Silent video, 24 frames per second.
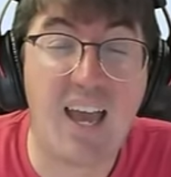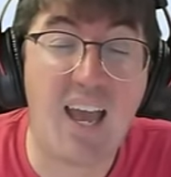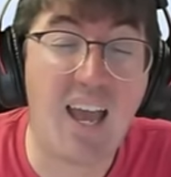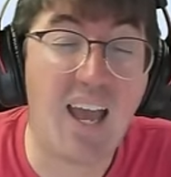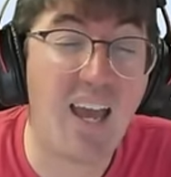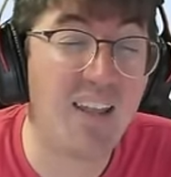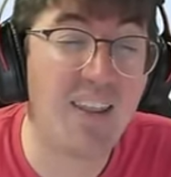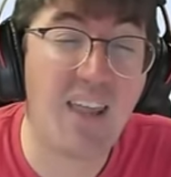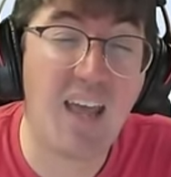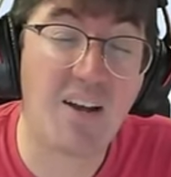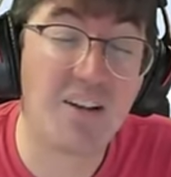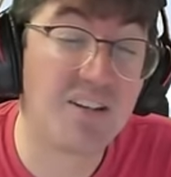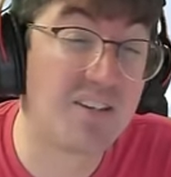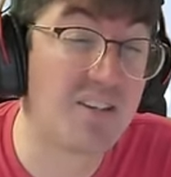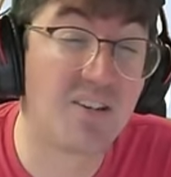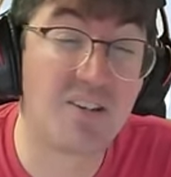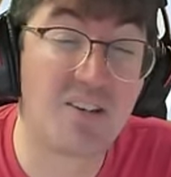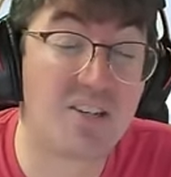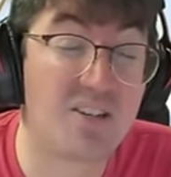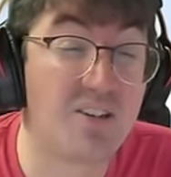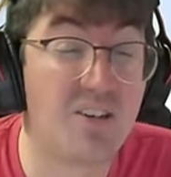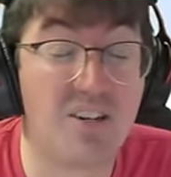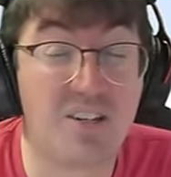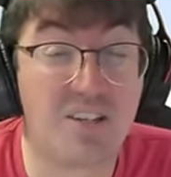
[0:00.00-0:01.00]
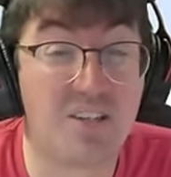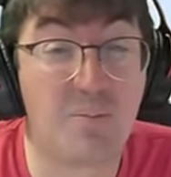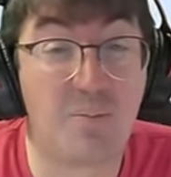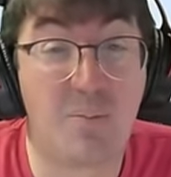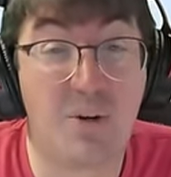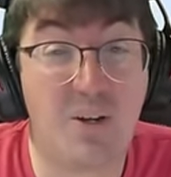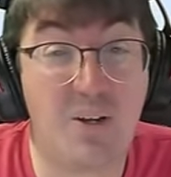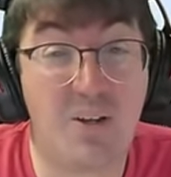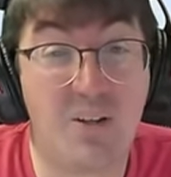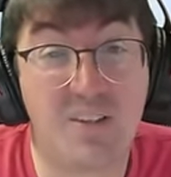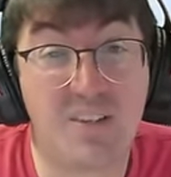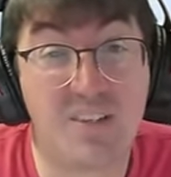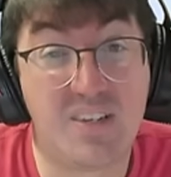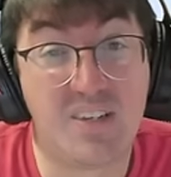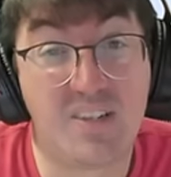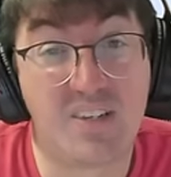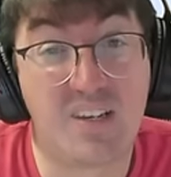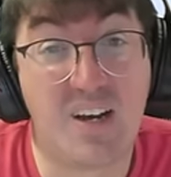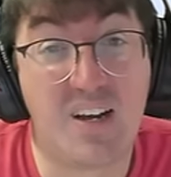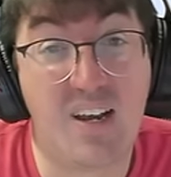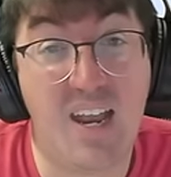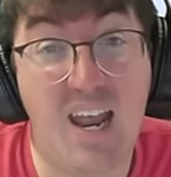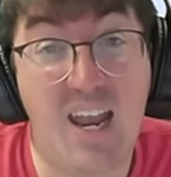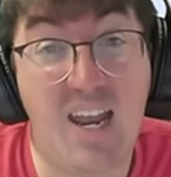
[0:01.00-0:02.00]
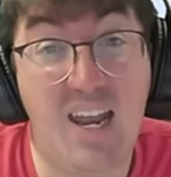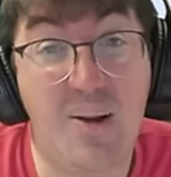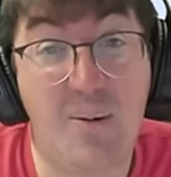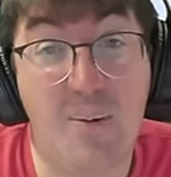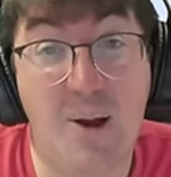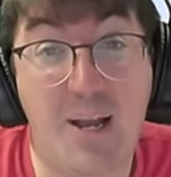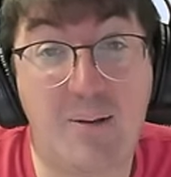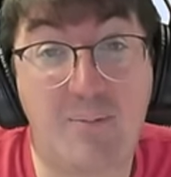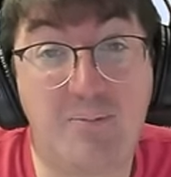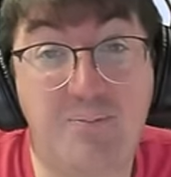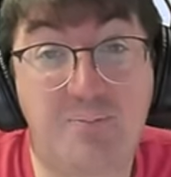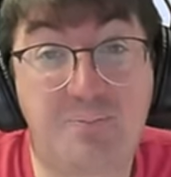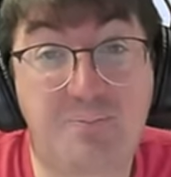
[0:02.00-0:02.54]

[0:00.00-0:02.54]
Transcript: And that still just lost the Baal and Sezan anyway